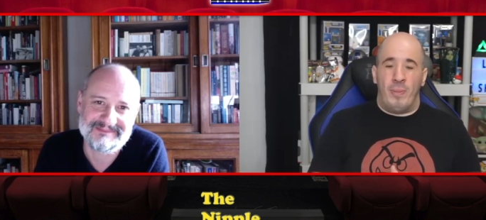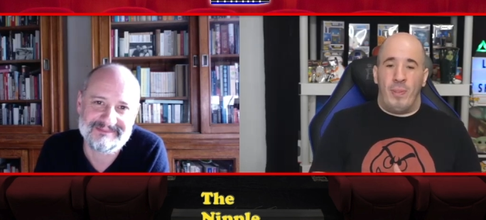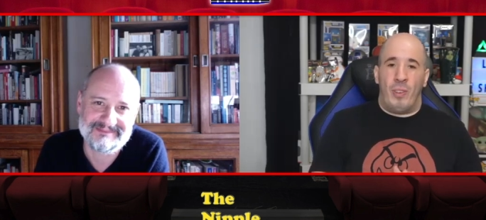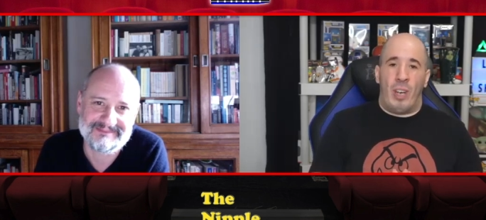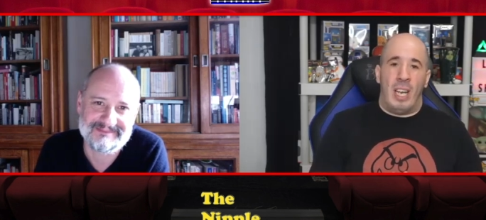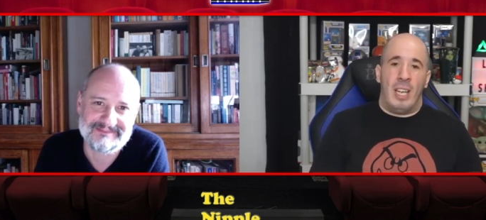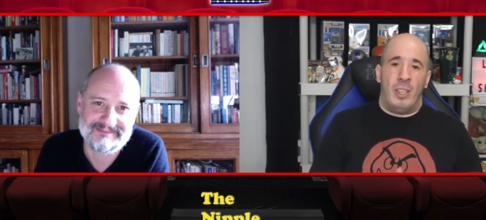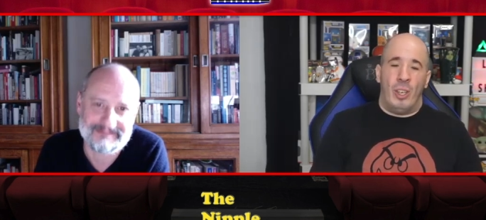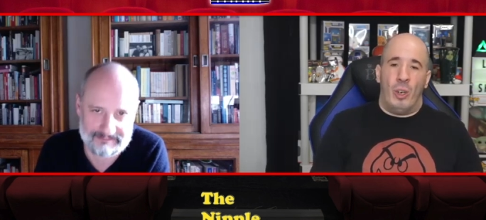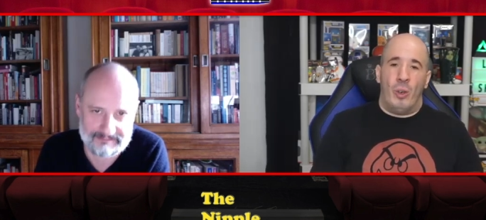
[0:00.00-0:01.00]
Speaker 1: before I let you
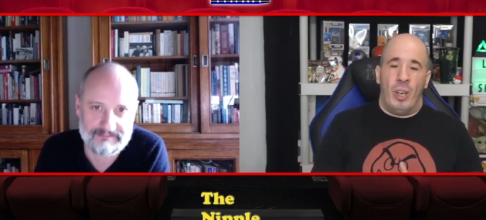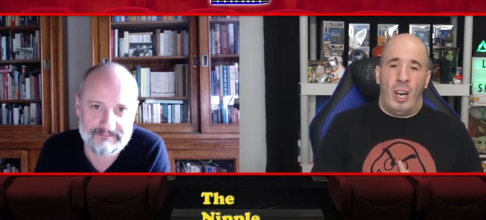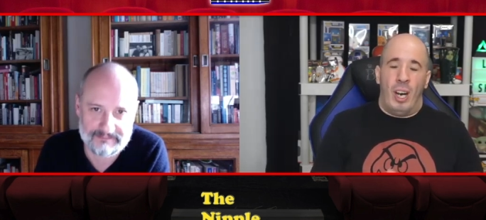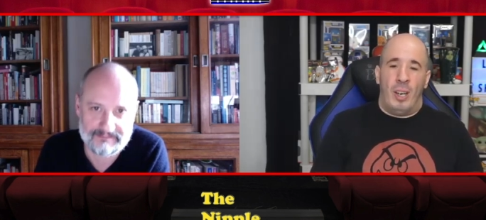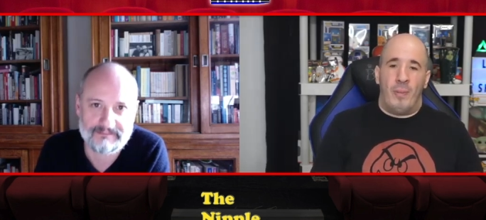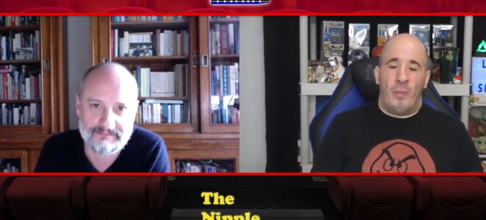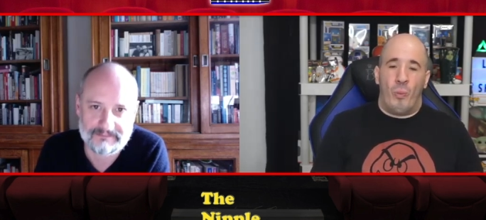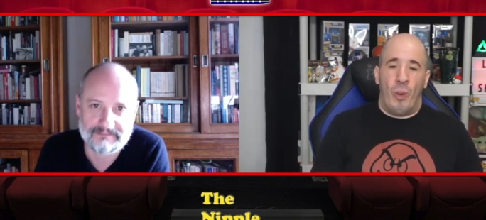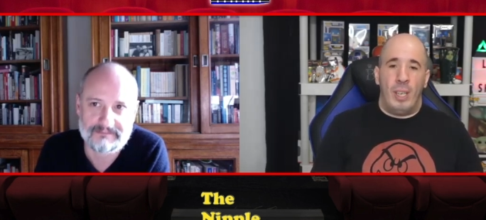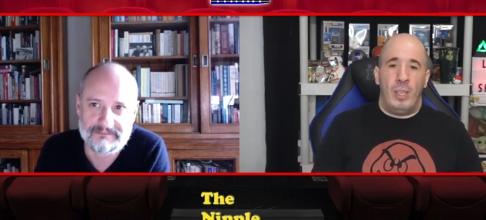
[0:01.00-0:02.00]
go. Um,
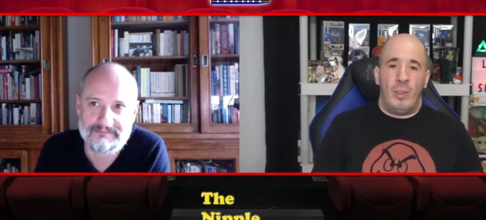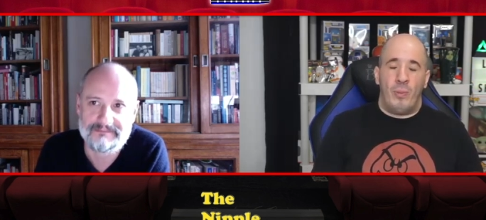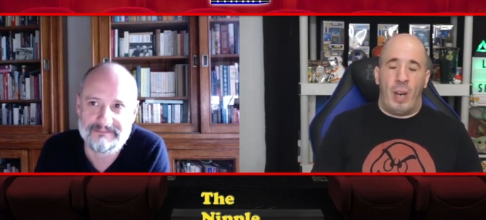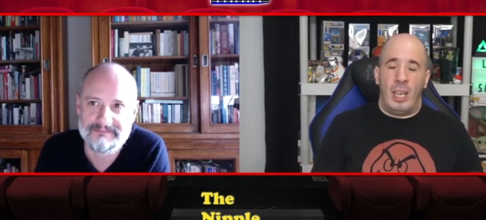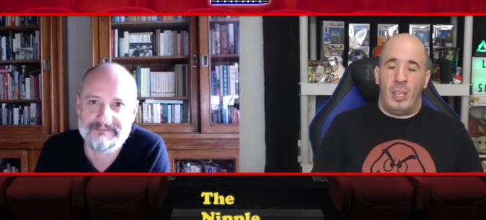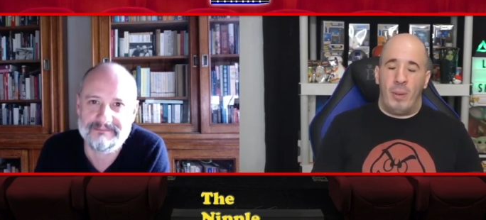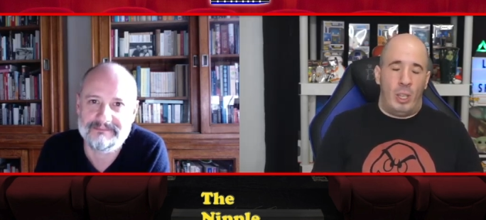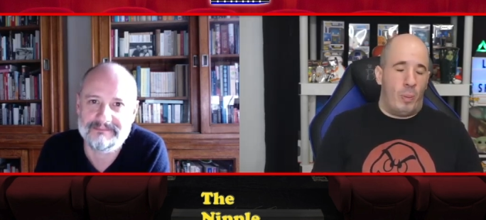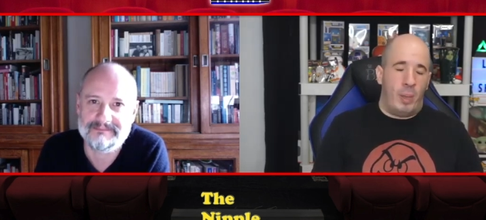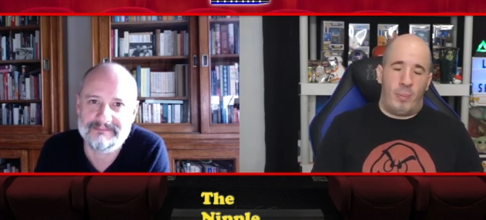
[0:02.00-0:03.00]
when I, I
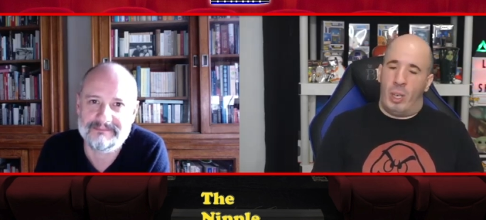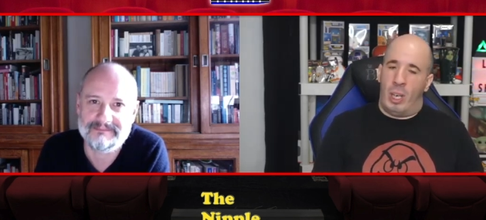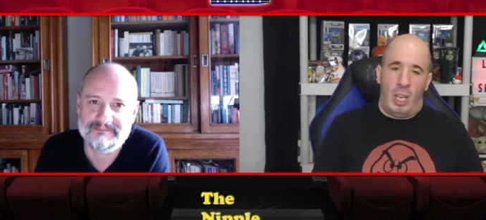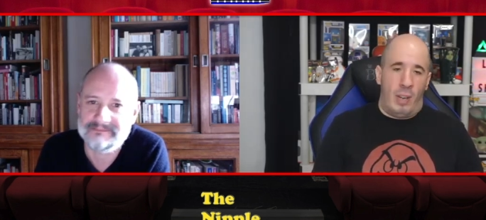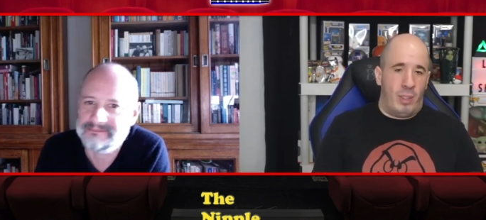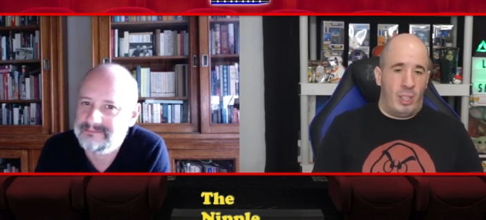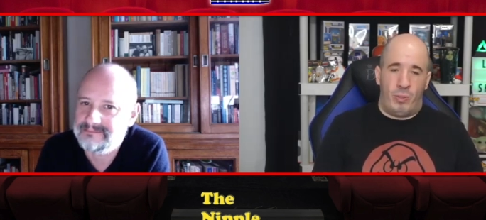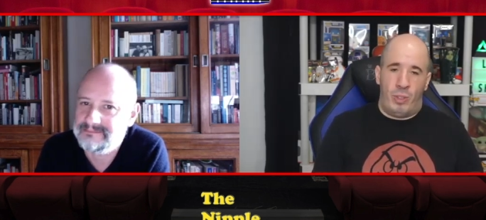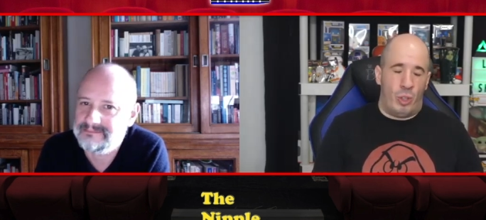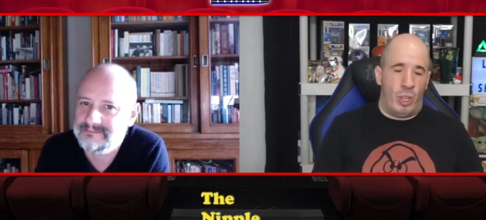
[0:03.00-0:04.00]
know people are gonna love this
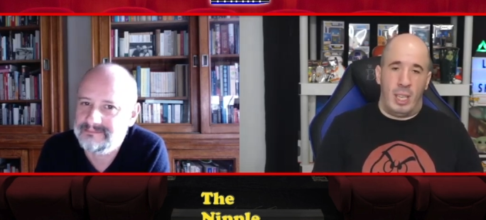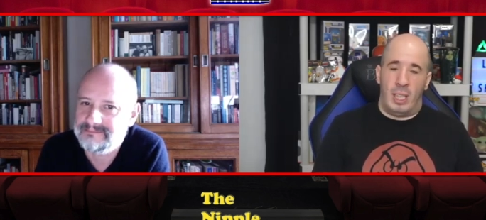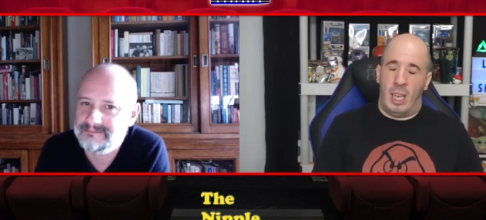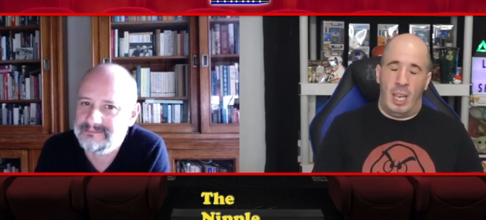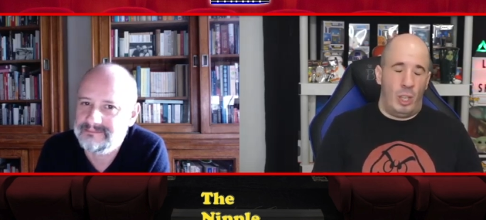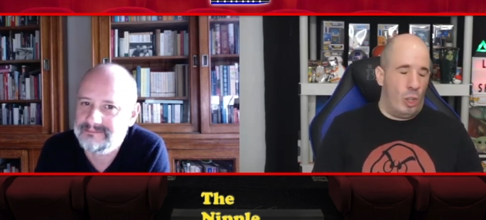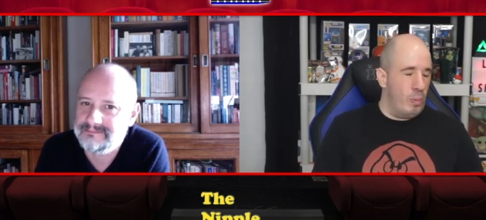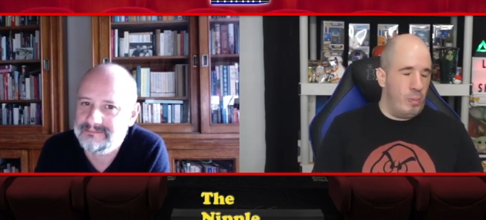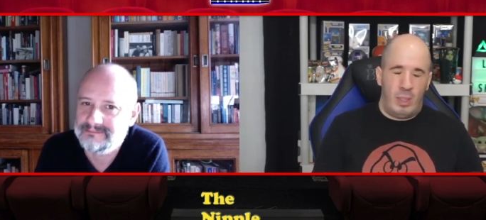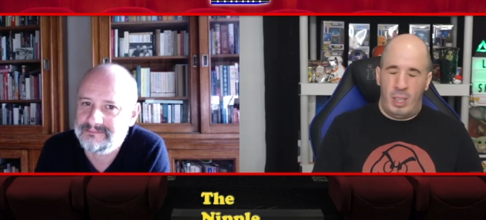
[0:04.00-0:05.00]
short, and I know